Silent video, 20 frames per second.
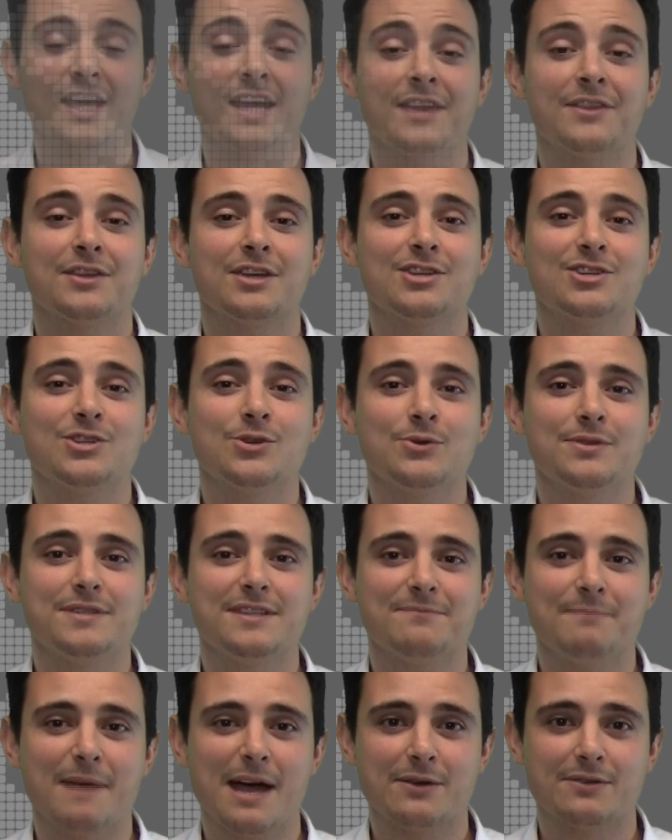The intuitive
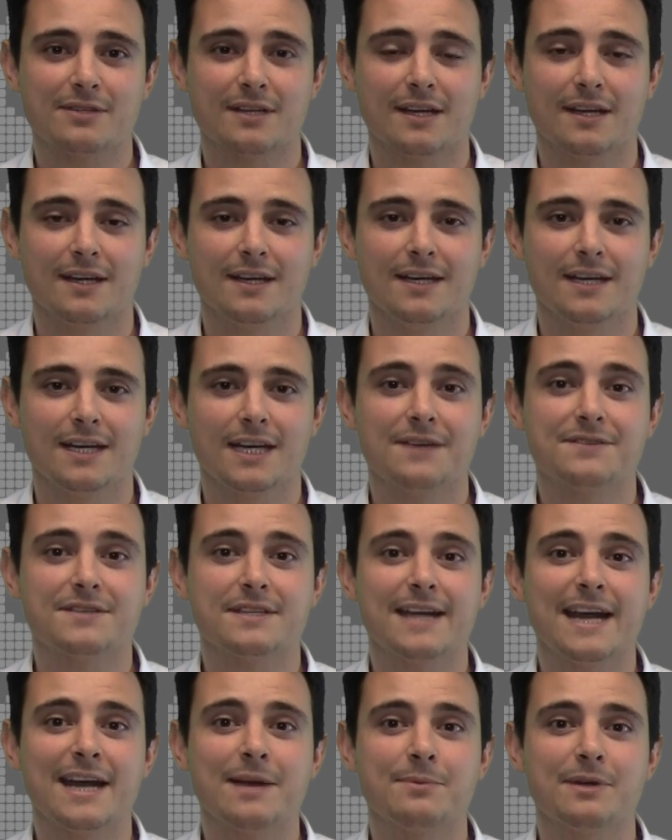mounting kit gives the
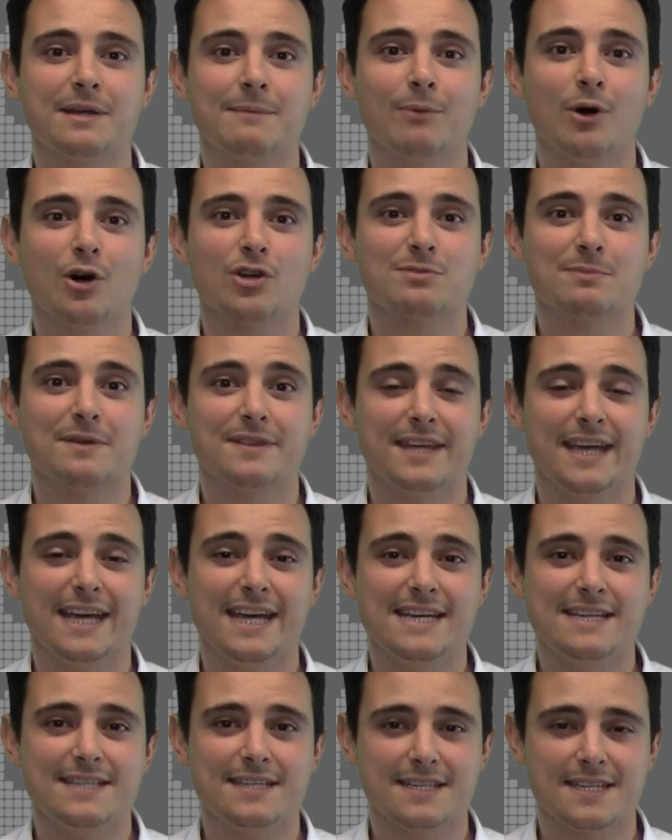Nanobeam possibly the
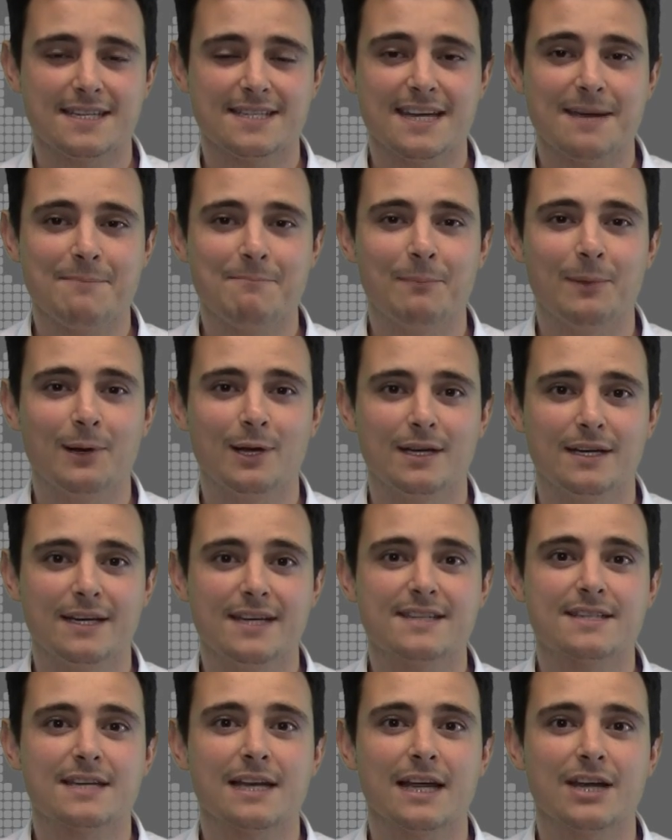easiest assembly and
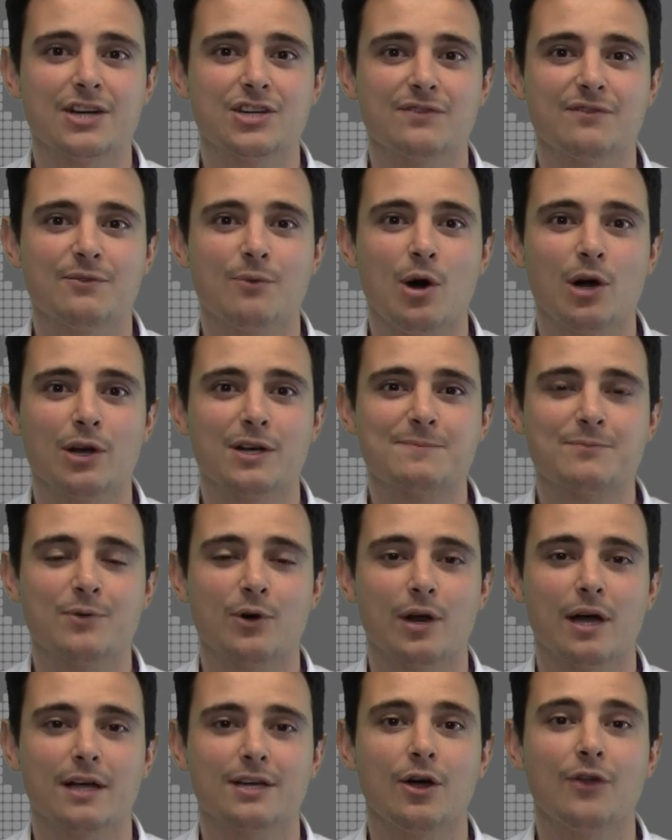installation of a wireless
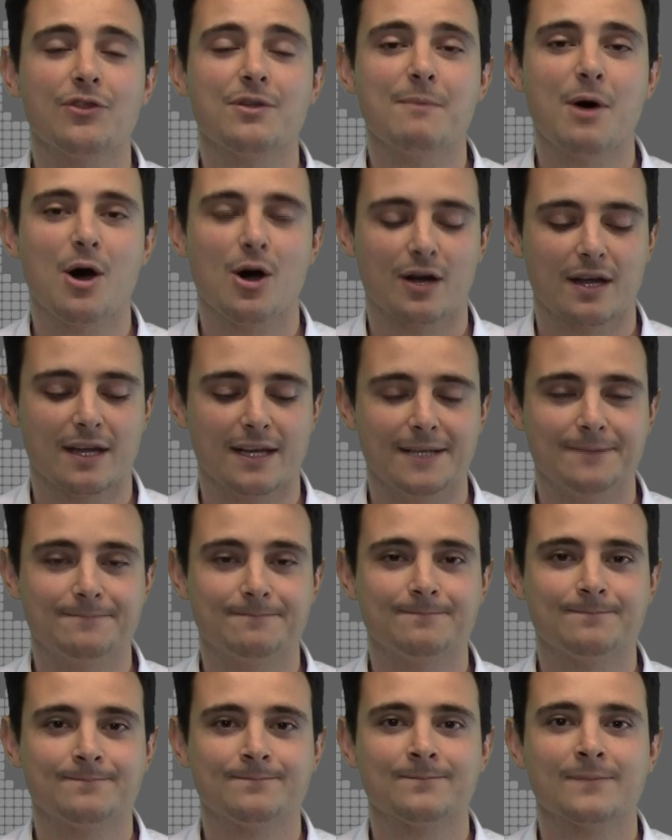product on the market.
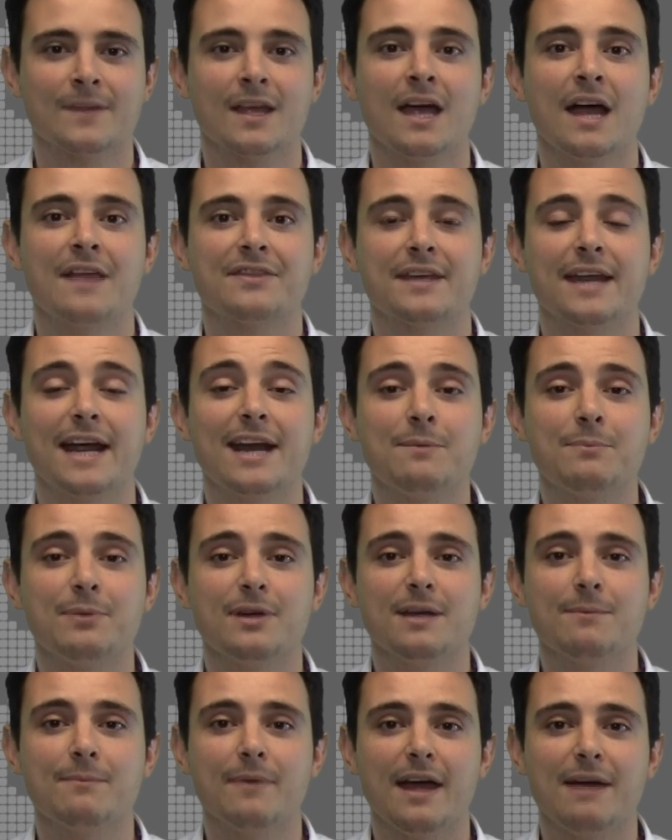The
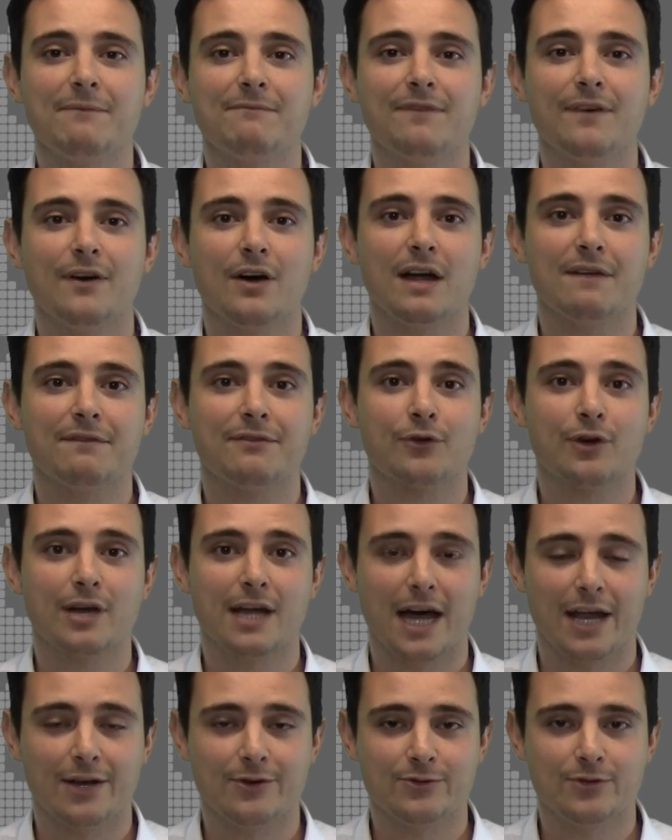Nanobeam M five three
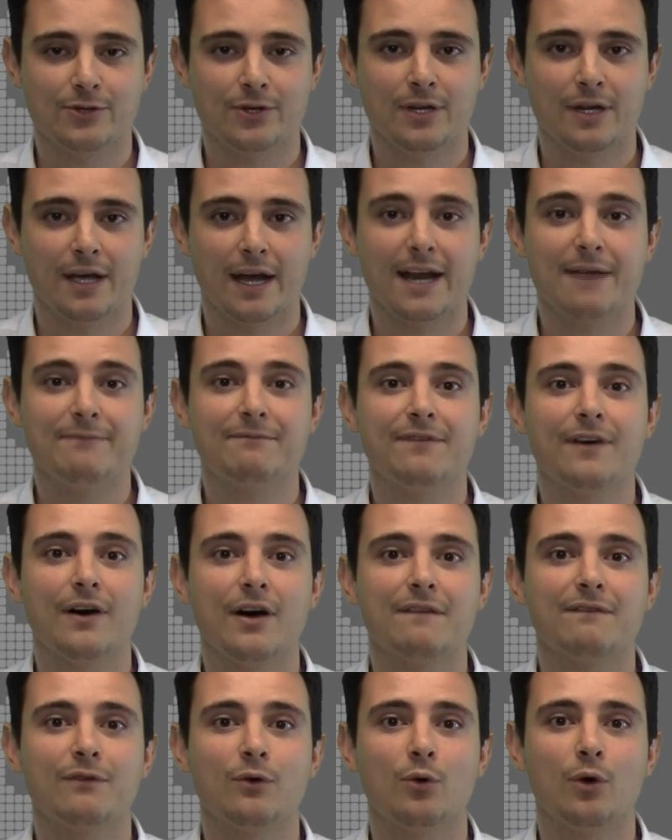hundred and M five
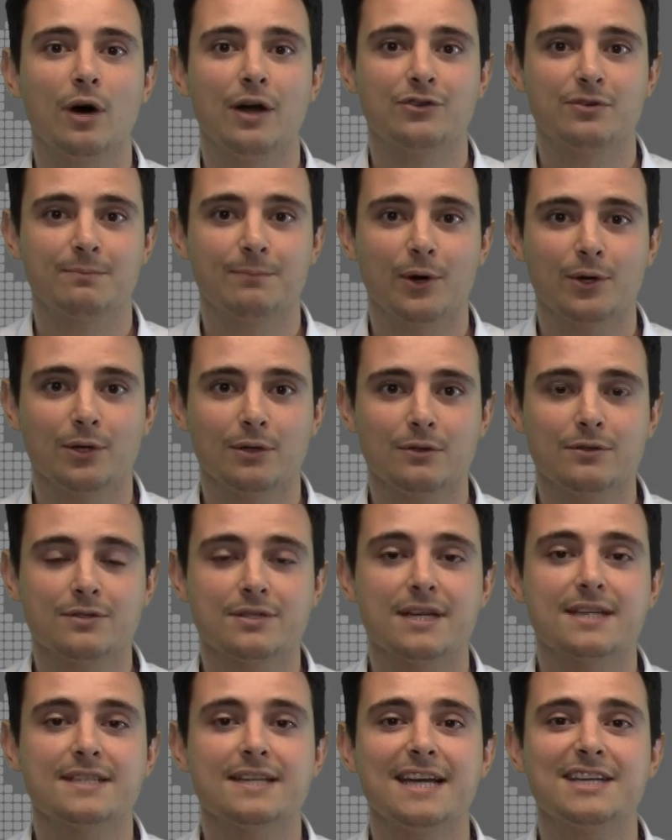four hundred models are
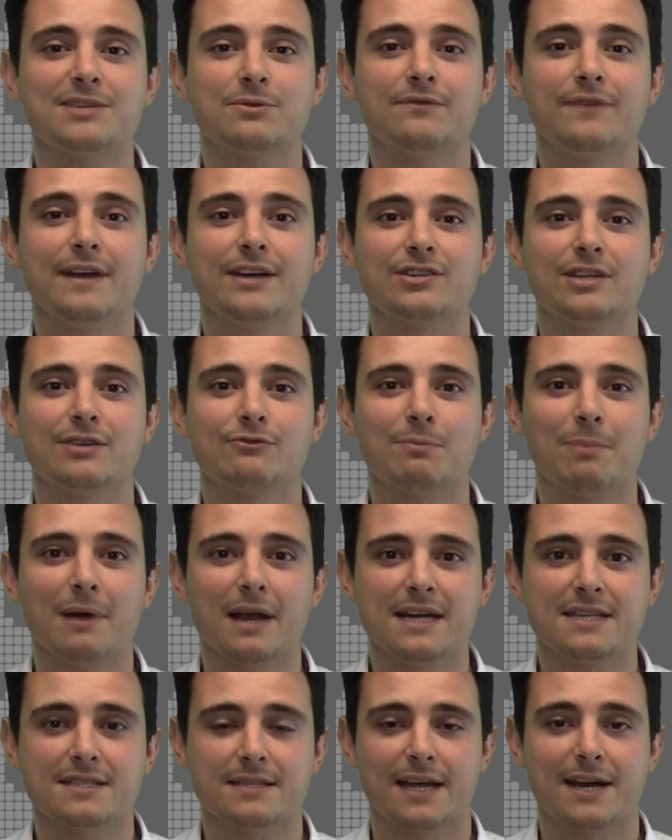set to eventually replace
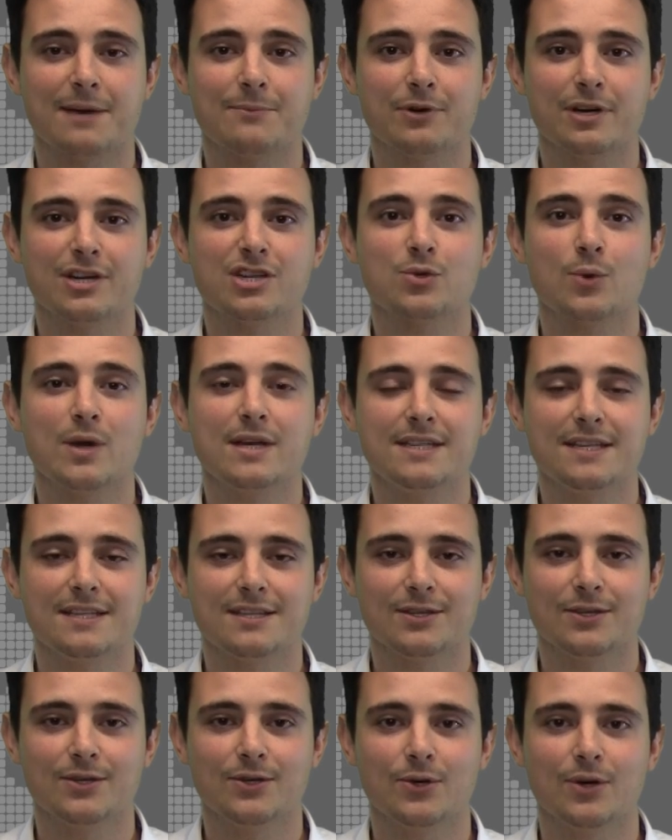the NanoBridge
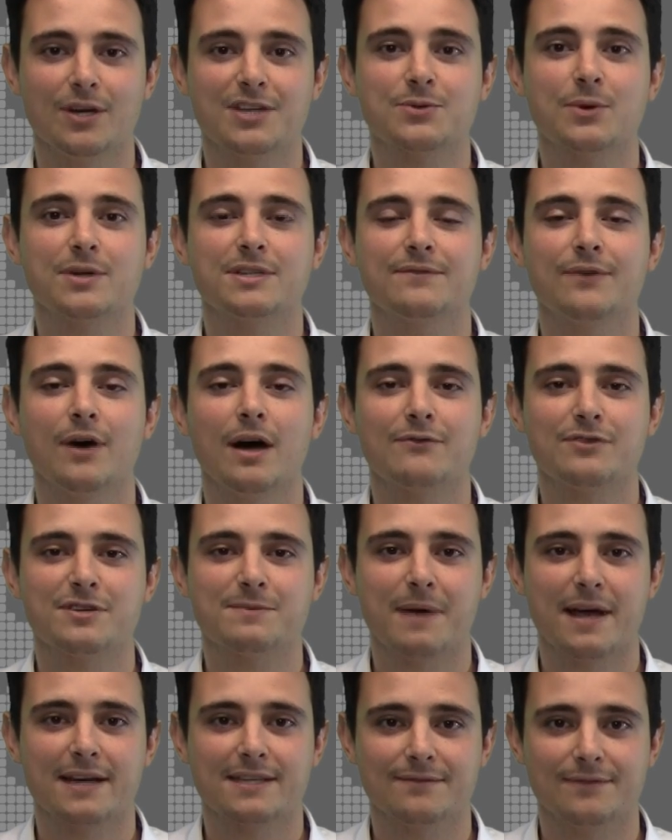twenty-two and twenty-five
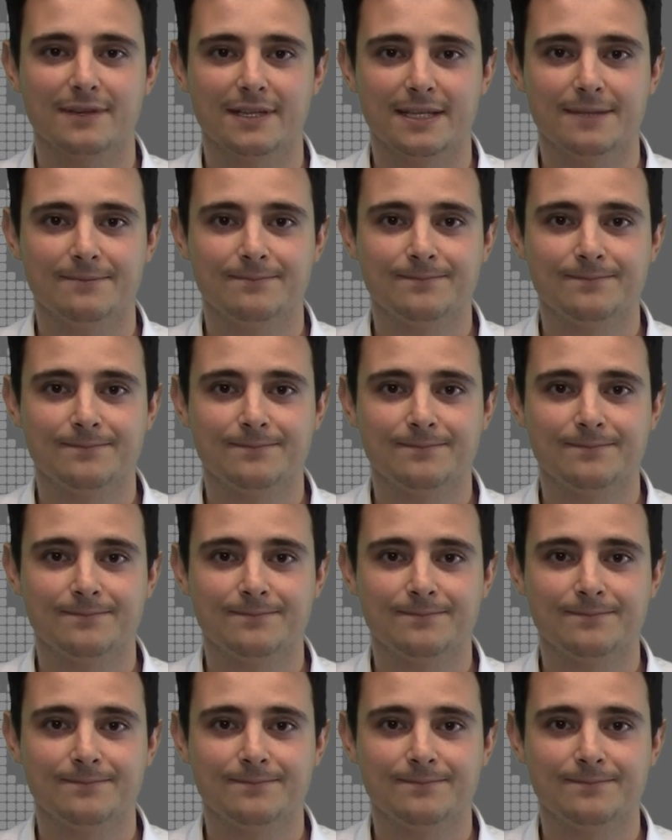respectively.